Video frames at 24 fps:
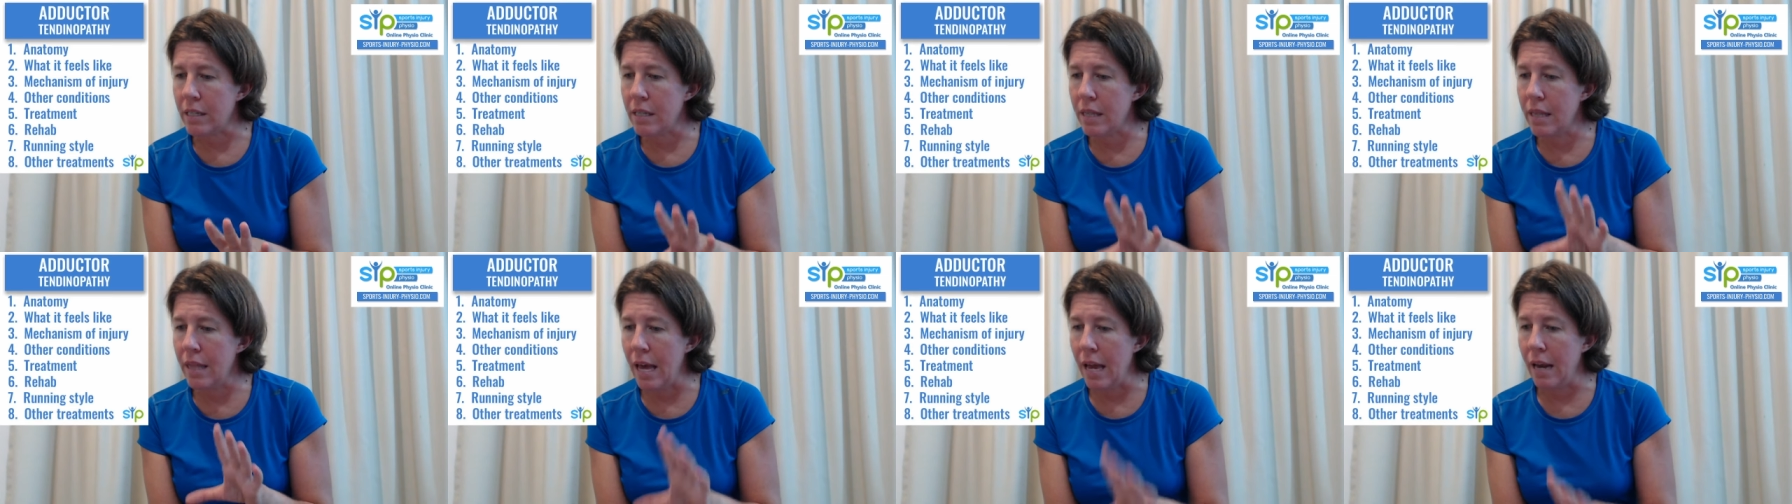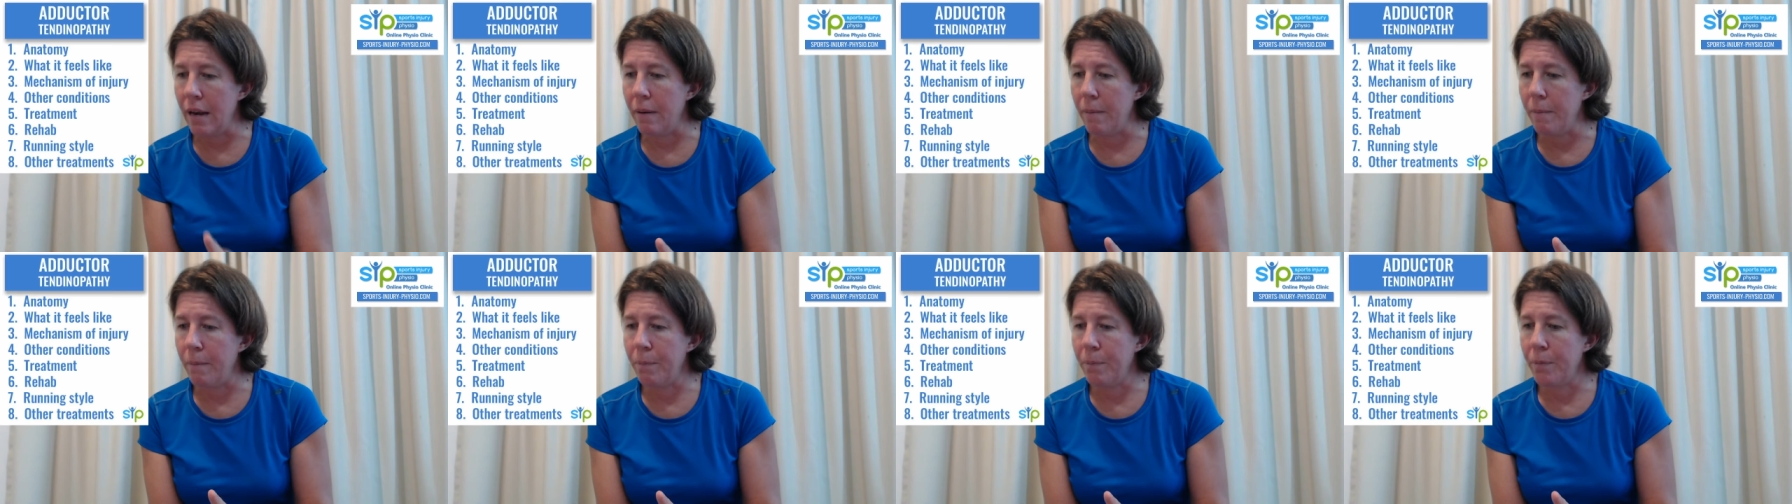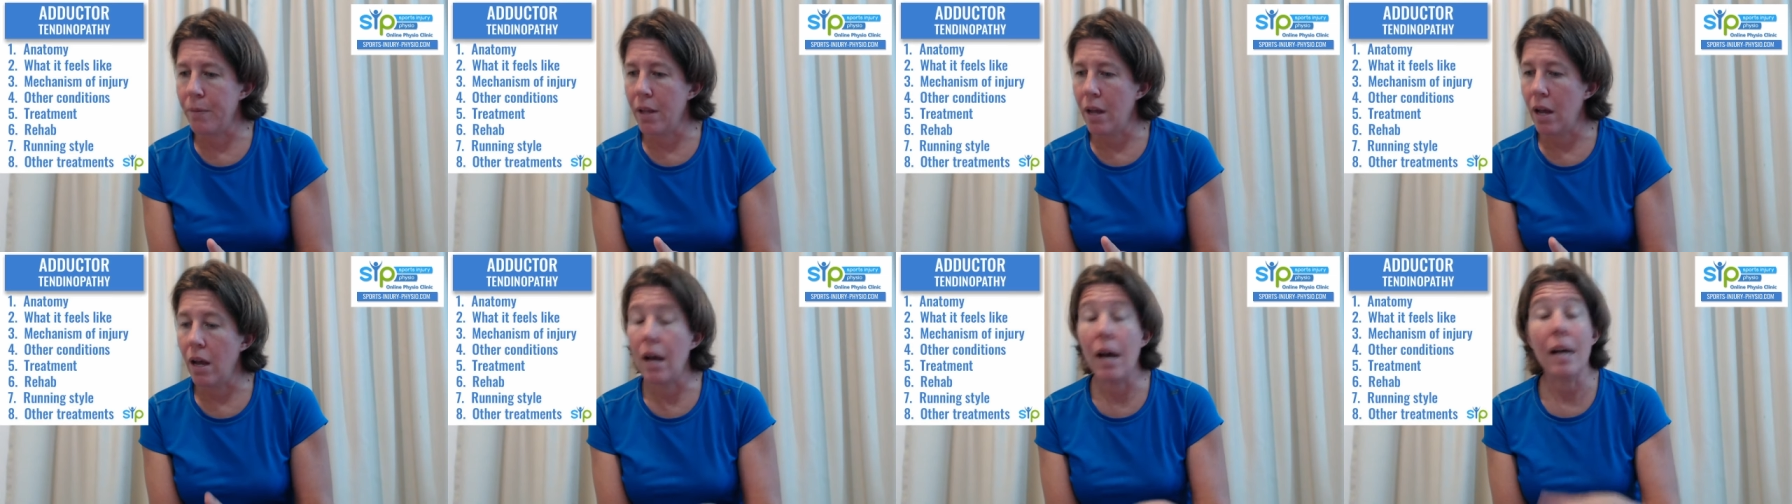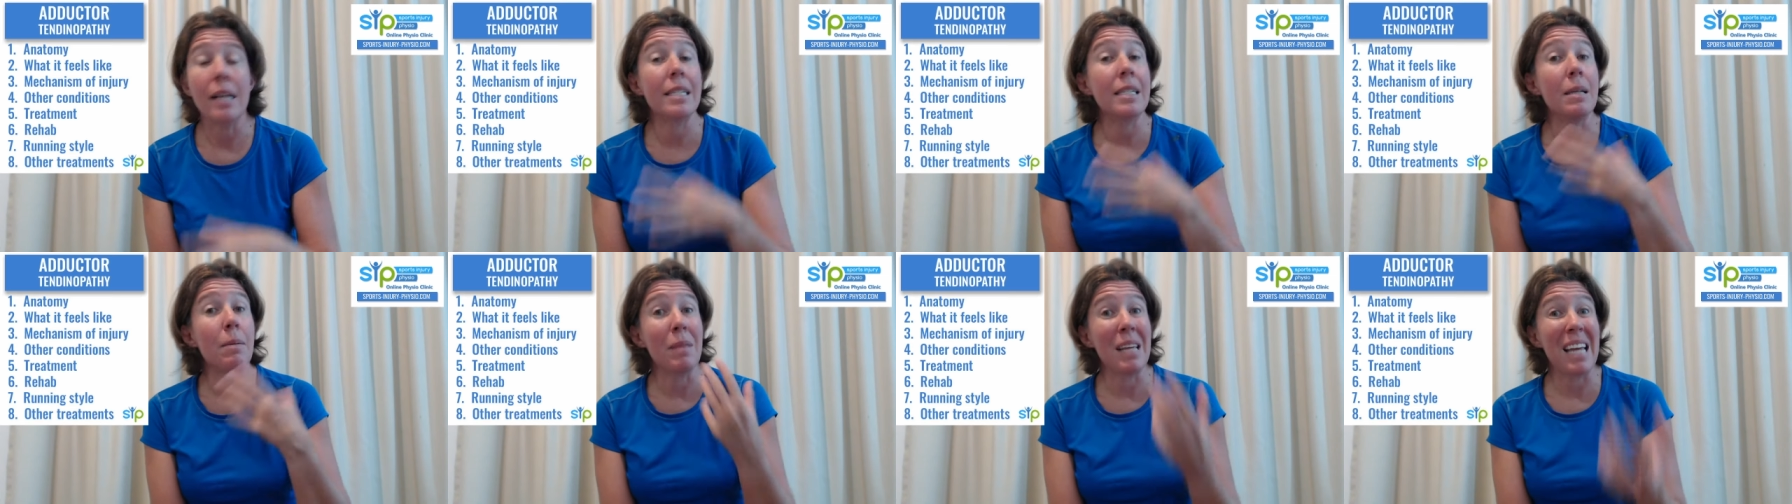Then,
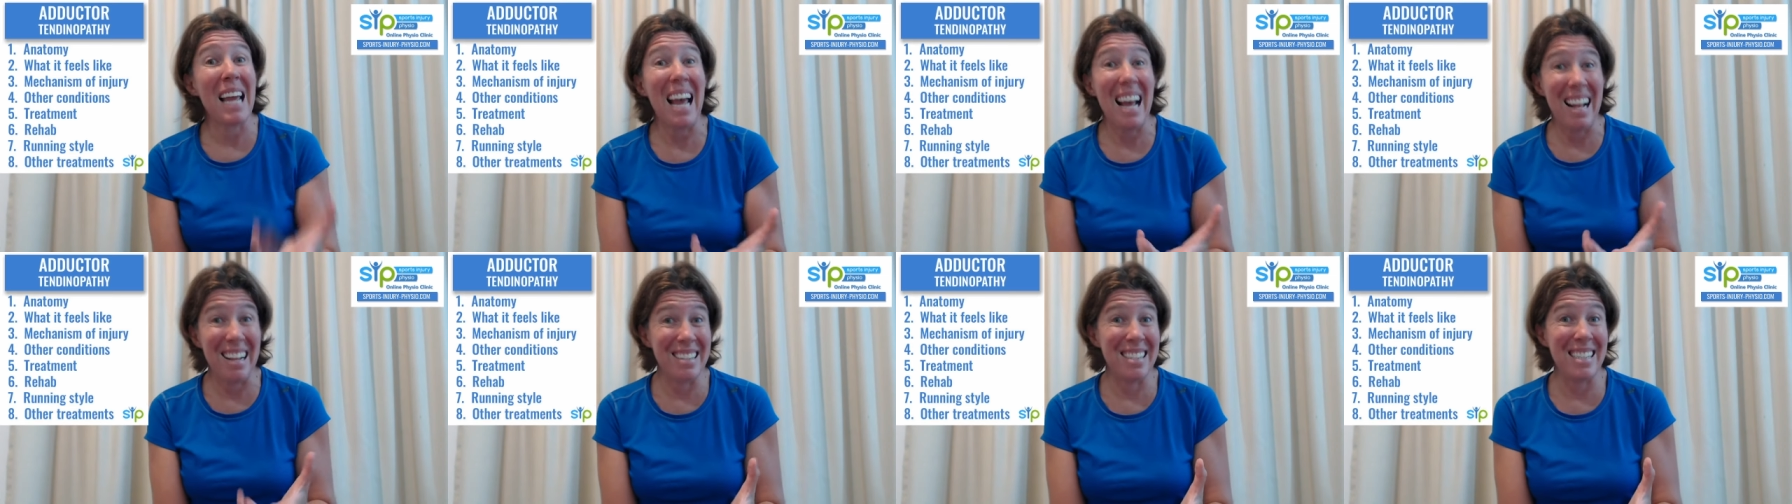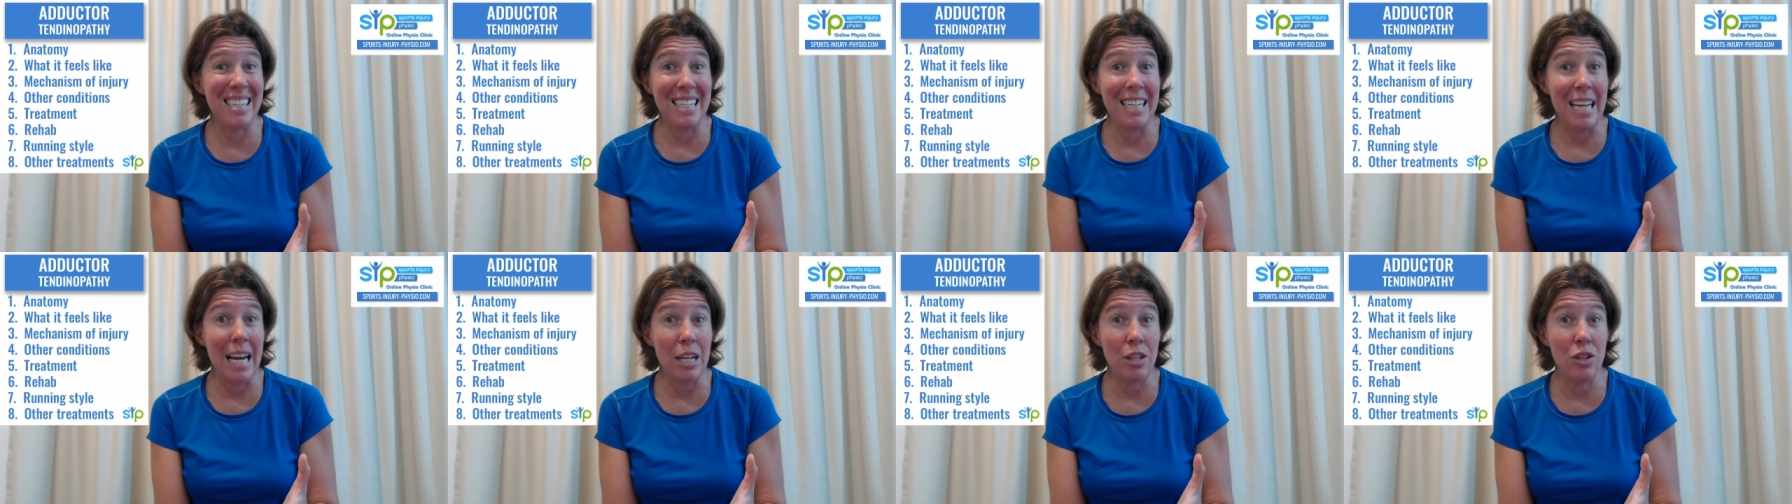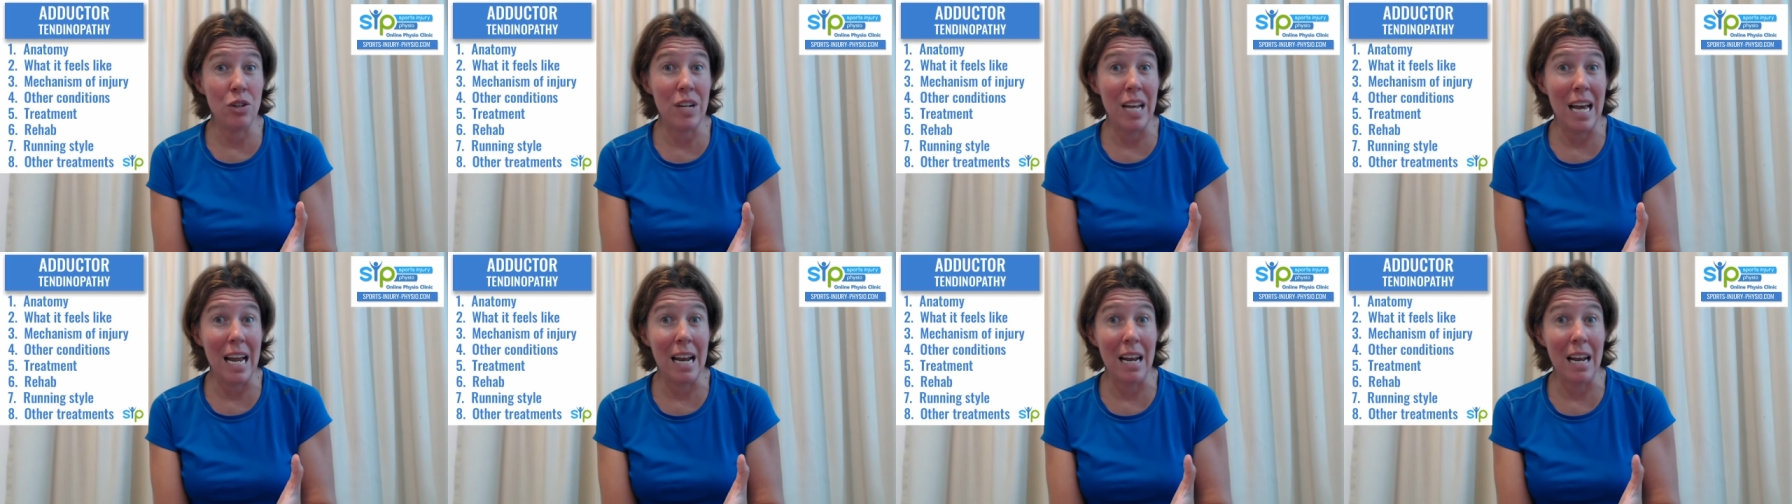something else in day-to-day